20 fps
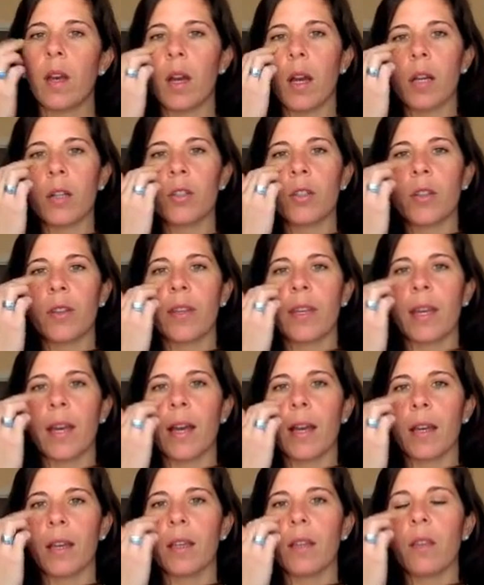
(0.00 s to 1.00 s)
under the
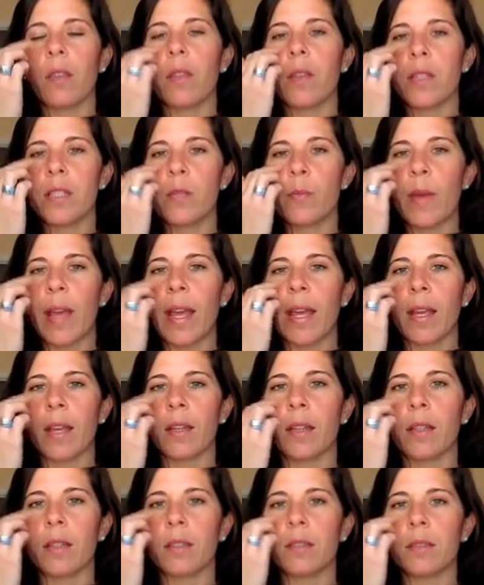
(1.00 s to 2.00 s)
eye. This
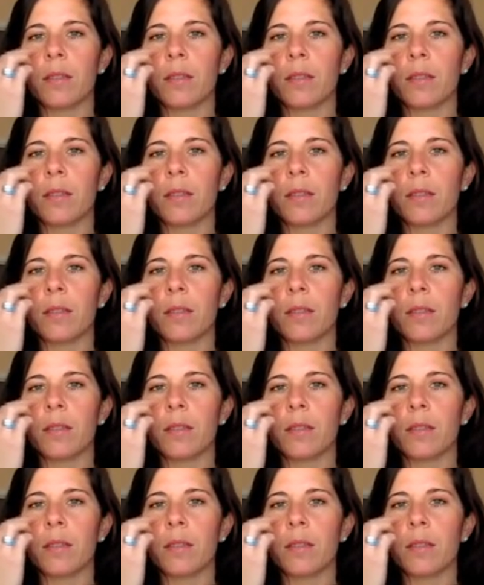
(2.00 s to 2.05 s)
pain,